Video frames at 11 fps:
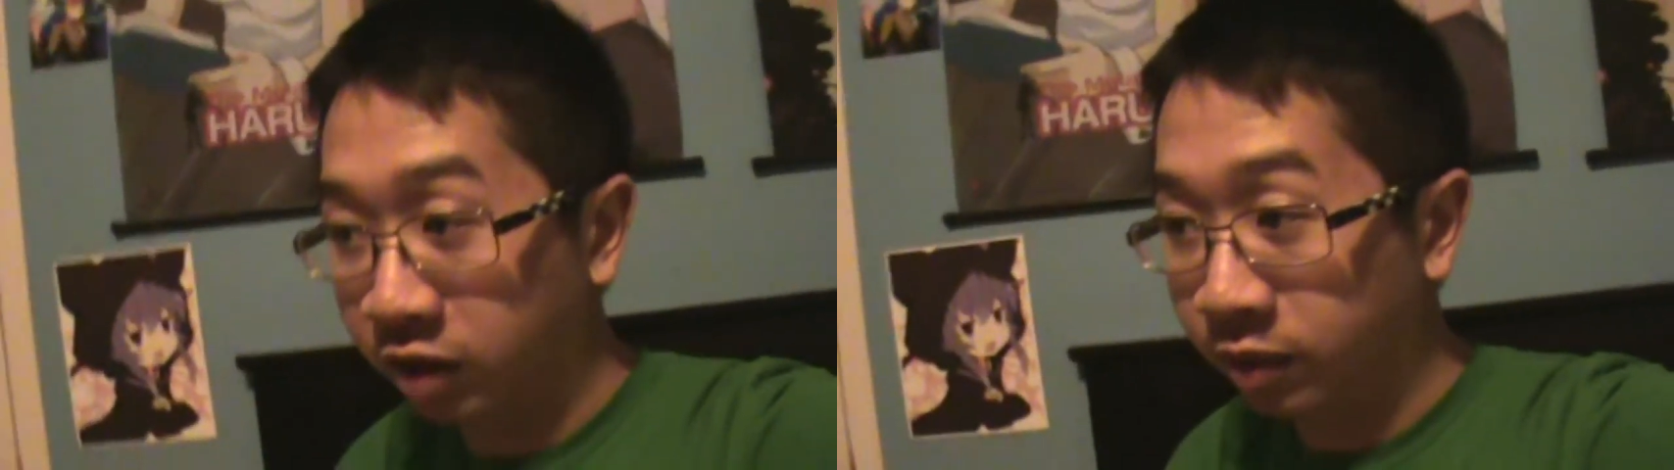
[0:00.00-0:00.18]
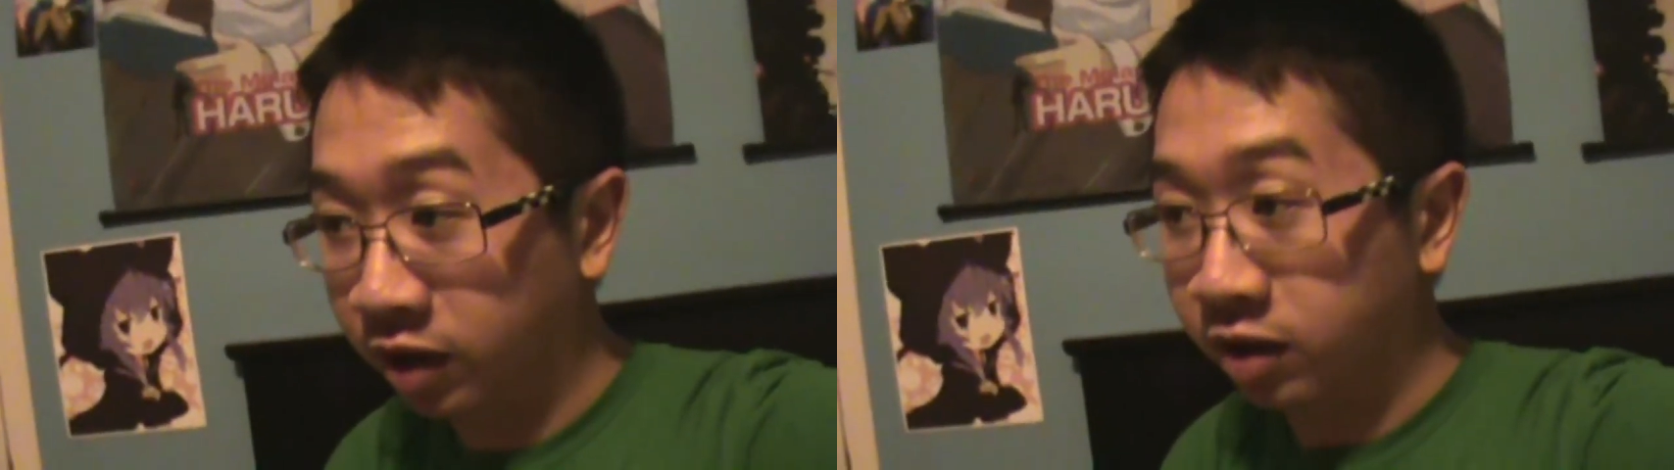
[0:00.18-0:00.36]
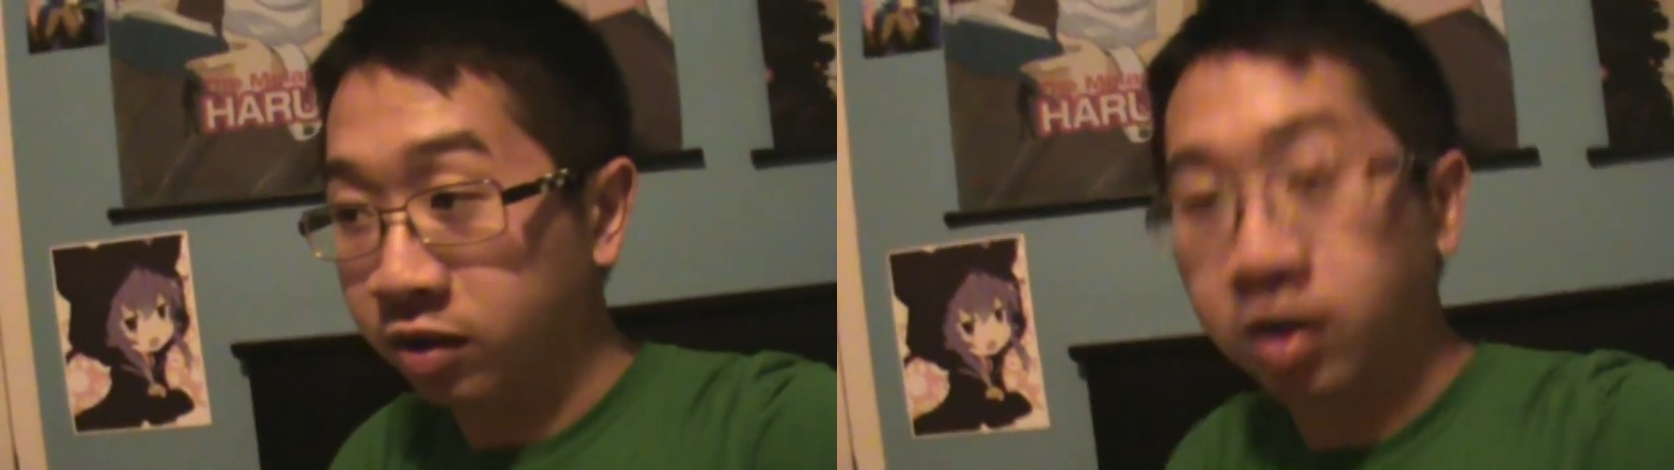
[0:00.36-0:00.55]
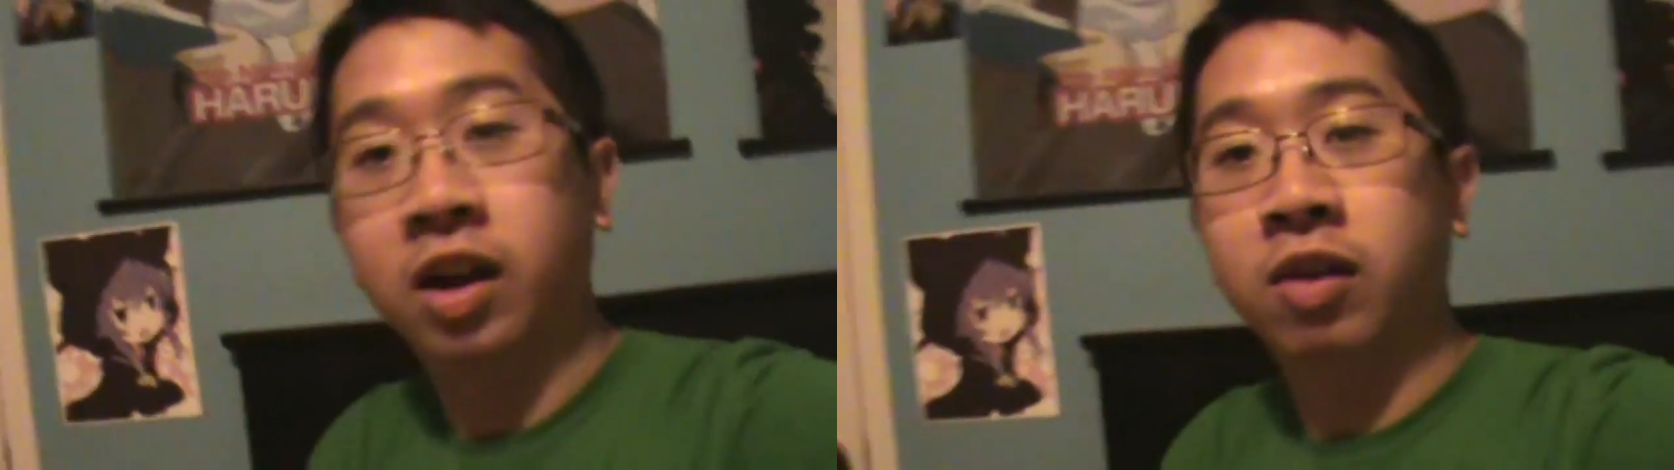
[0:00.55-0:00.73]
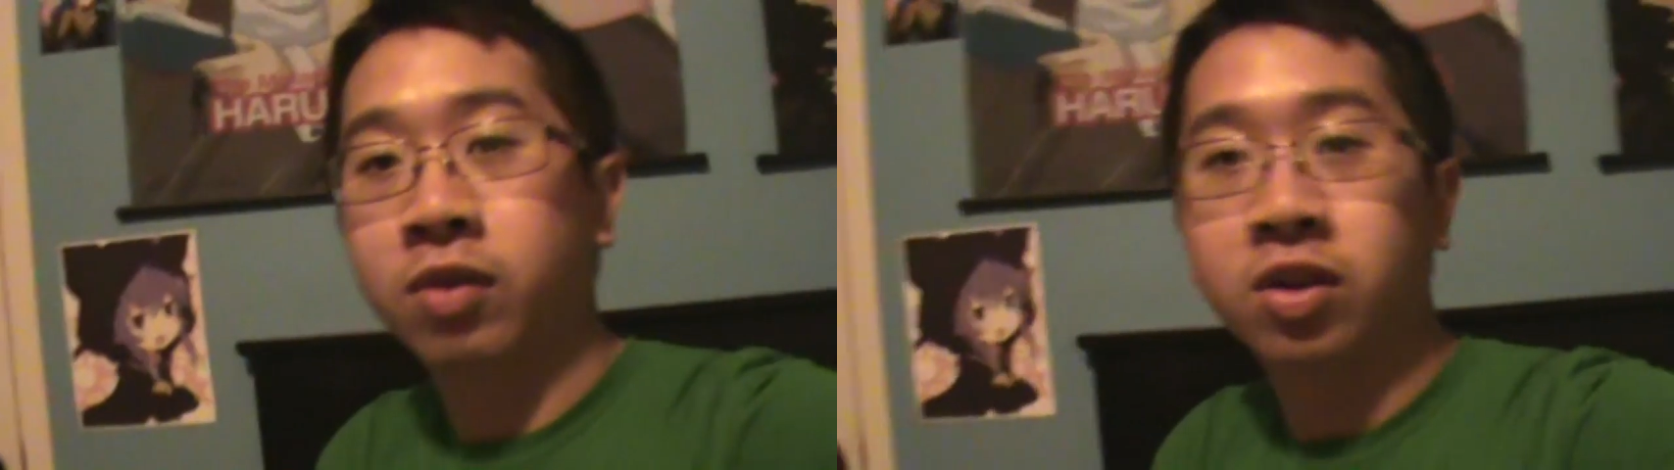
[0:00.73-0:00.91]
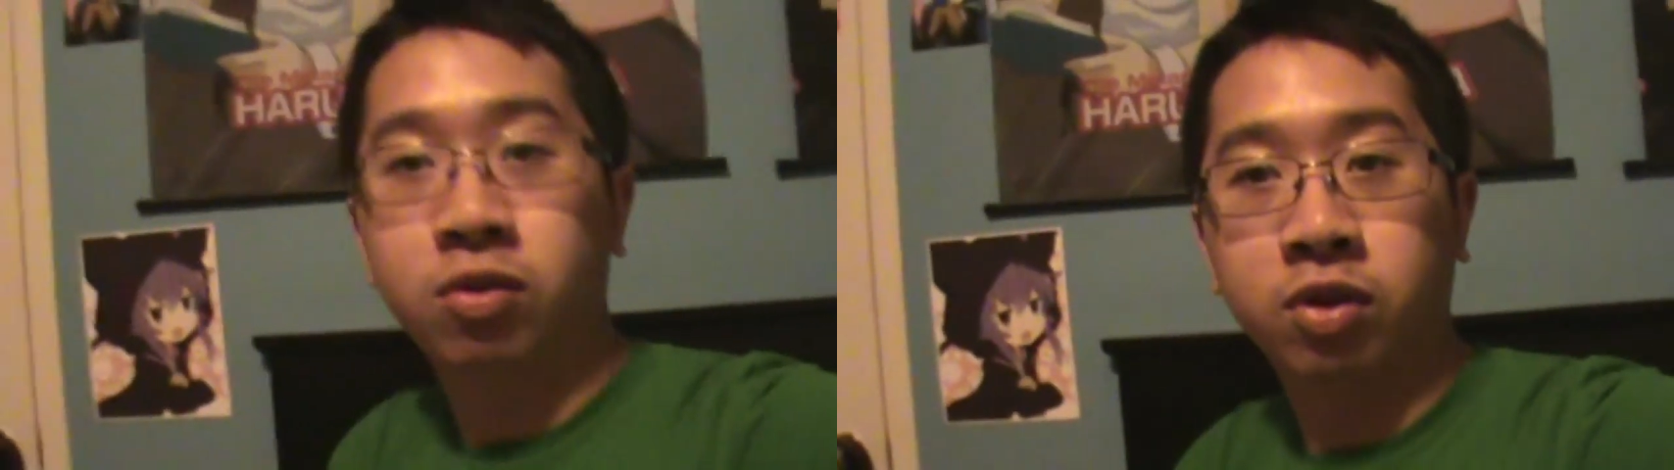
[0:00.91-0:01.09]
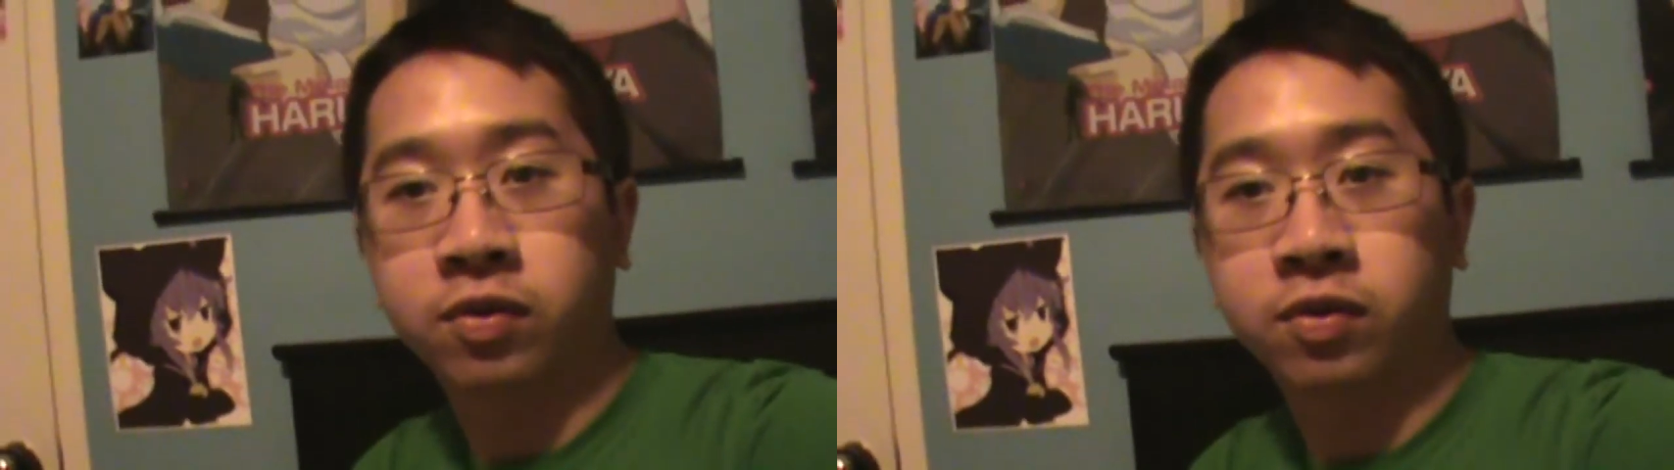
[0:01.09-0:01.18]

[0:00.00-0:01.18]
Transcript: but I wanted to watch